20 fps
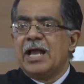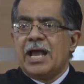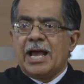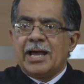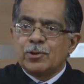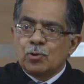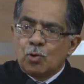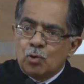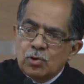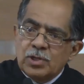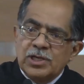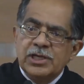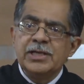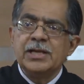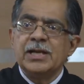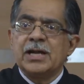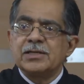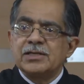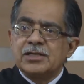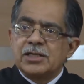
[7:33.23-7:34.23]
and
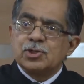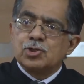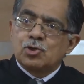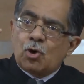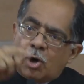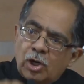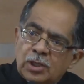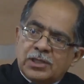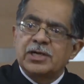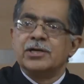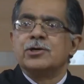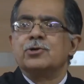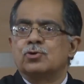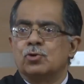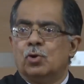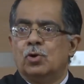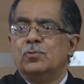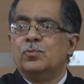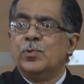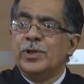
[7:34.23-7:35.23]
only under your
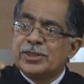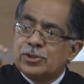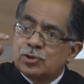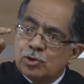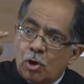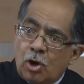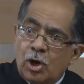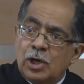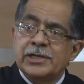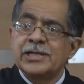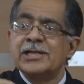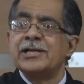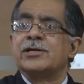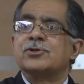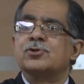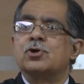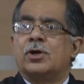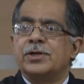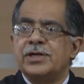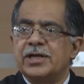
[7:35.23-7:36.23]
control, with your
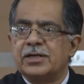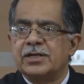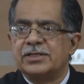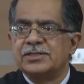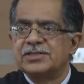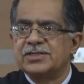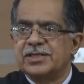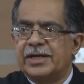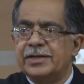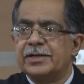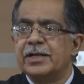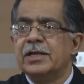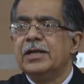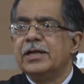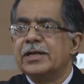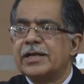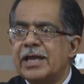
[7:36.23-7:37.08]
electronic consent,